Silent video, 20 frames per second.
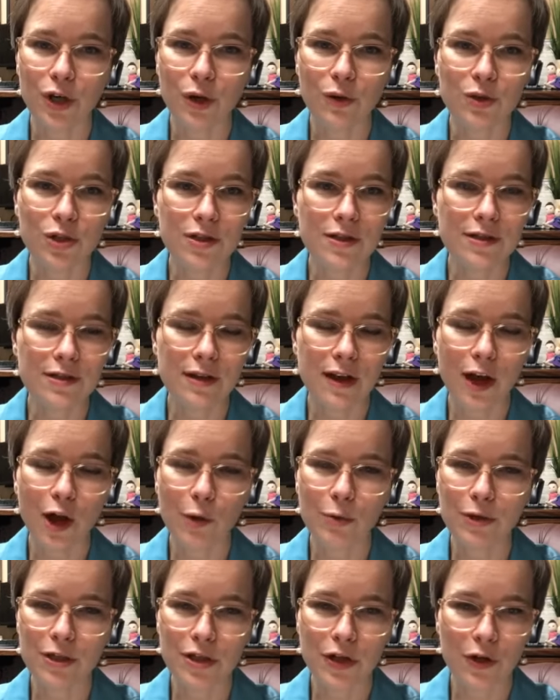just
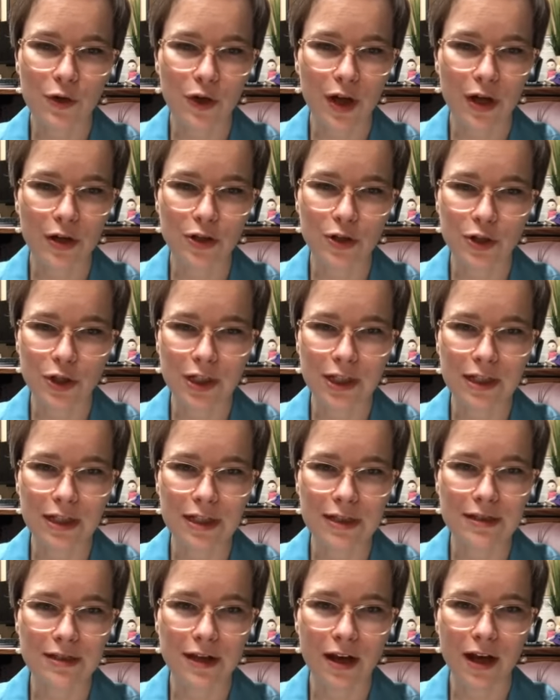help each other out during
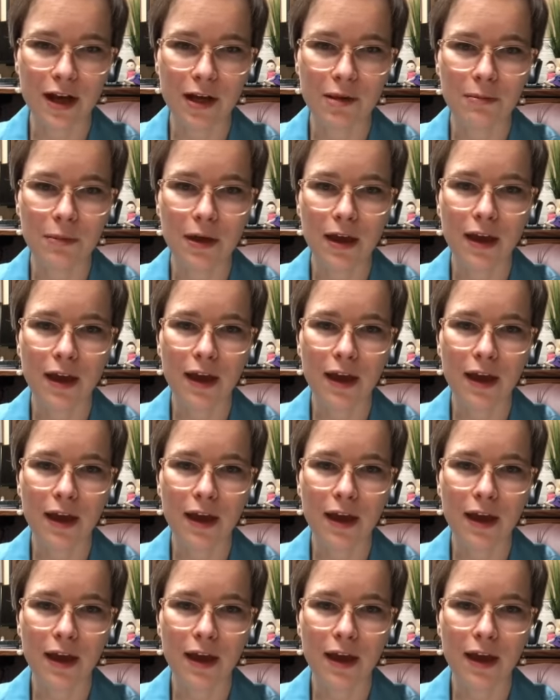this time,